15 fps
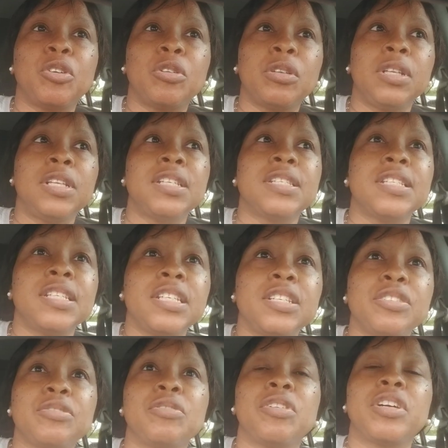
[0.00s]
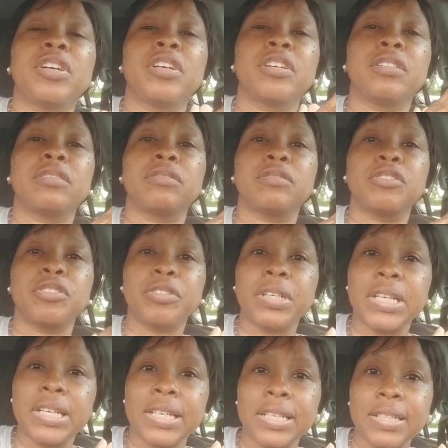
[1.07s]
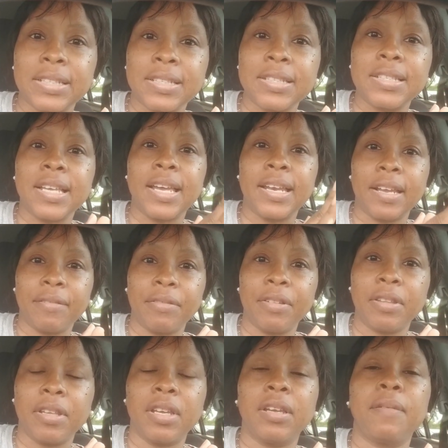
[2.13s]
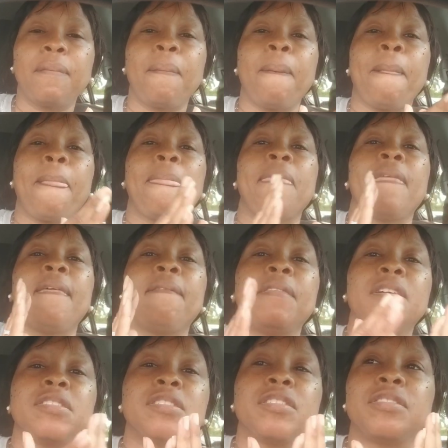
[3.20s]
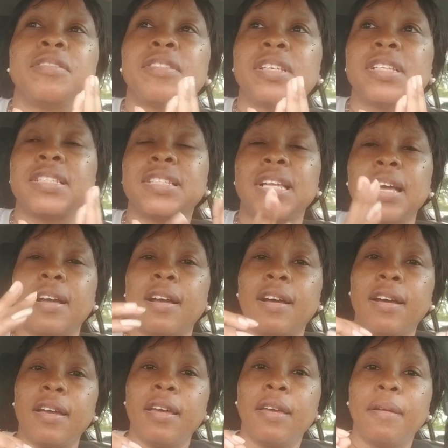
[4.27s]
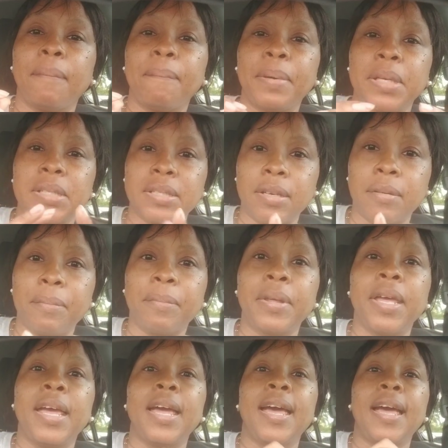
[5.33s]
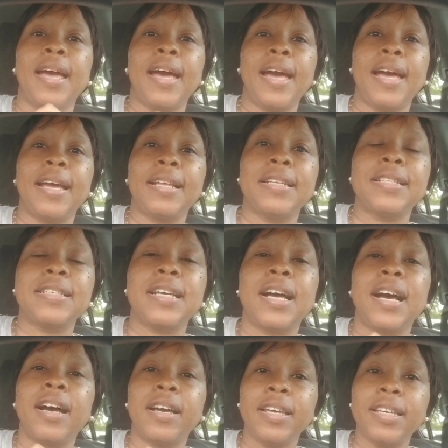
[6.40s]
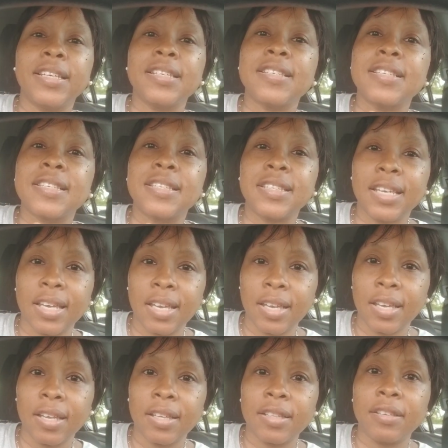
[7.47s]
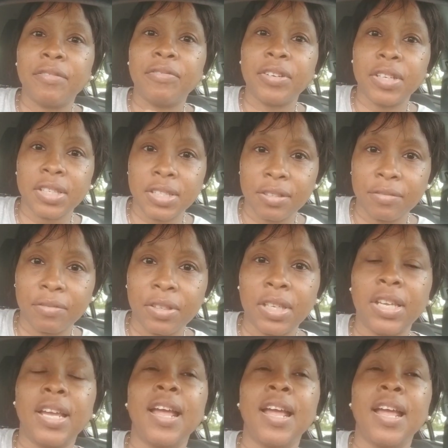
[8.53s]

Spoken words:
listening to her trainings and everything, there are certain things that I picked up, and I can say definitively